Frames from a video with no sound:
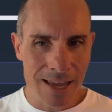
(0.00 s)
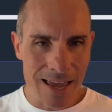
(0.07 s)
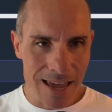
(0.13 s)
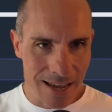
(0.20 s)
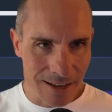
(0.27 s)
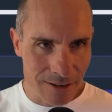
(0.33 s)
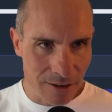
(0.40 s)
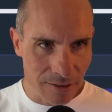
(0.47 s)

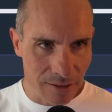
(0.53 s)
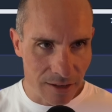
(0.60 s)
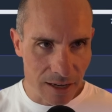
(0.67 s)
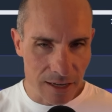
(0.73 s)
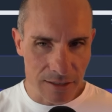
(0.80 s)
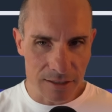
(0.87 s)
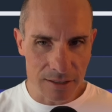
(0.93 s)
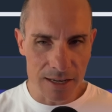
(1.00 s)
and on the
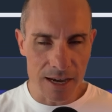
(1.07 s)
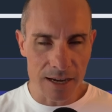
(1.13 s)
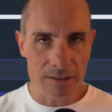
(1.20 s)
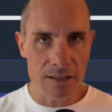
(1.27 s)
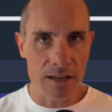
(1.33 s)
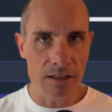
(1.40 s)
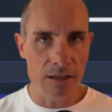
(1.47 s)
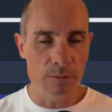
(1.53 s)

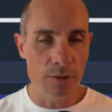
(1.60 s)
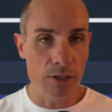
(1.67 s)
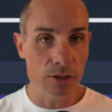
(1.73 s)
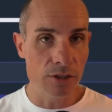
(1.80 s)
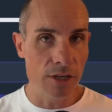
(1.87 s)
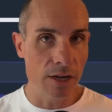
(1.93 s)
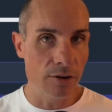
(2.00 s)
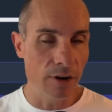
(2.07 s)
SDXL image
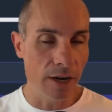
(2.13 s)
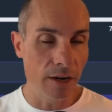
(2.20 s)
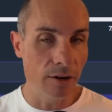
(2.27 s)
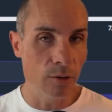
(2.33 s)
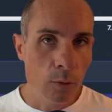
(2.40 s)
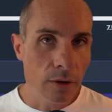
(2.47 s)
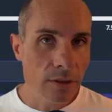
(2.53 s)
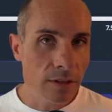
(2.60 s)
generator.
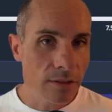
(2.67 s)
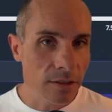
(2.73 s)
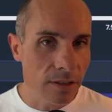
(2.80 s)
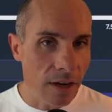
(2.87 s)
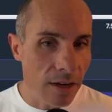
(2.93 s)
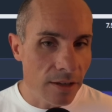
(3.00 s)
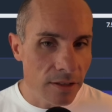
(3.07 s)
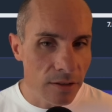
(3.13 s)
What this
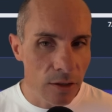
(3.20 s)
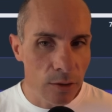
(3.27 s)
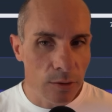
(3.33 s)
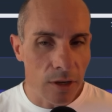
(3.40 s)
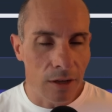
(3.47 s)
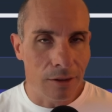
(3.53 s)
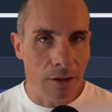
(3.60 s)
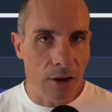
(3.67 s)
does is use
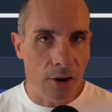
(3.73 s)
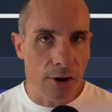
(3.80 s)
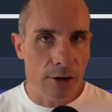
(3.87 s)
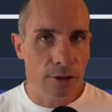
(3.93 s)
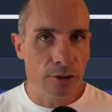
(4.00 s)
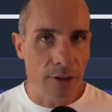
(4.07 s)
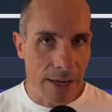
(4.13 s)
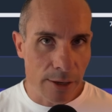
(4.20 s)
a
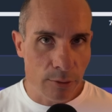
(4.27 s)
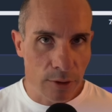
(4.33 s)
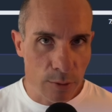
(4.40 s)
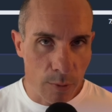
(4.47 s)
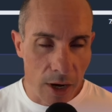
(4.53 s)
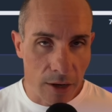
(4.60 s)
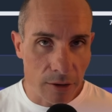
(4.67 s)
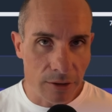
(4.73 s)
large language
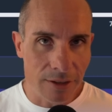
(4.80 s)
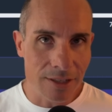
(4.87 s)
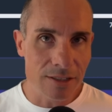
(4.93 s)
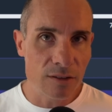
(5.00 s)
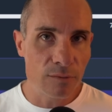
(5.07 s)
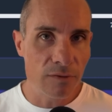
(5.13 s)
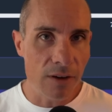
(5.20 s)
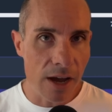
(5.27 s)
model that's
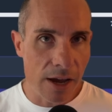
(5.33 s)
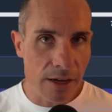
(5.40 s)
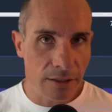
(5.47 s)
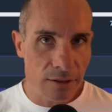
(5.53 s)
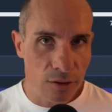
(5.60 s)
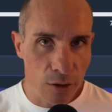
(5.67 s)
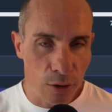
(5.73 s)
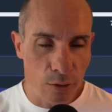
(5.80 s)

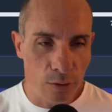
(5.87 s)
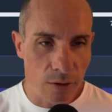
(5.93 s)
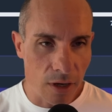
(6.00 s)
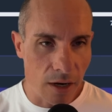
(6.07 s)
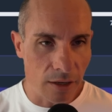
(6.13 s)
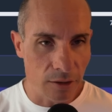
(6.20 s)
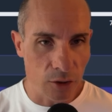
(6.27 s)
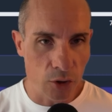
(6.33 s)
fine-tuned
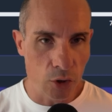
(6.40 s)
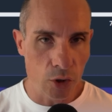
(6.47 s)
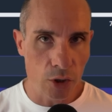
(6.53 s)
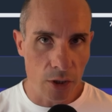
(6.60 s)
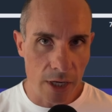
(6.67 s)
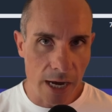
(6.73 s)
on good